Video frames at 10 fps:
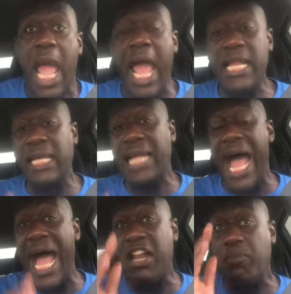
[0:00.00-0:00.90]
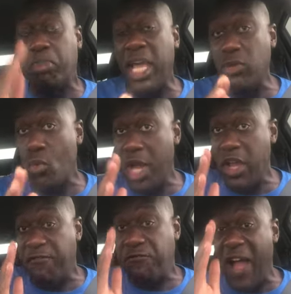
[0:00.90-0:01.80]
And the God of peace, when
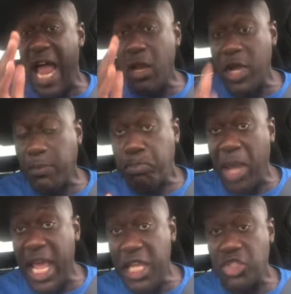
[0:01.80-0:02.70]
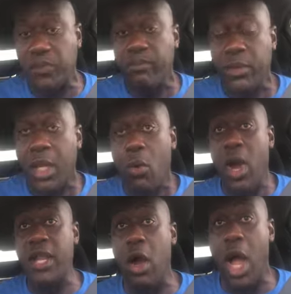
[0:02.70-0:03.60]
you're following peace,
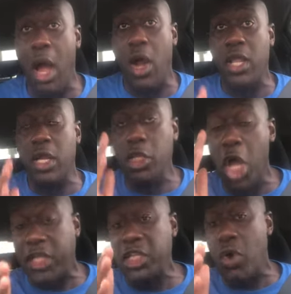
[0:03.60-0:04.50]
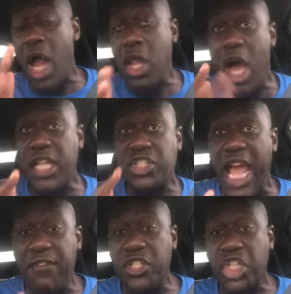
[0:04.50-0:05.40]
when you're looking to our Lord and
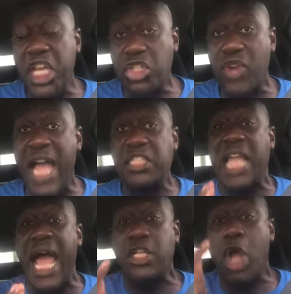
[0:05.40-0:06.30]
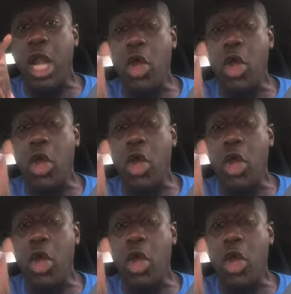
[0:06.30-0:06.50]
Savior Jesus Christ, that's our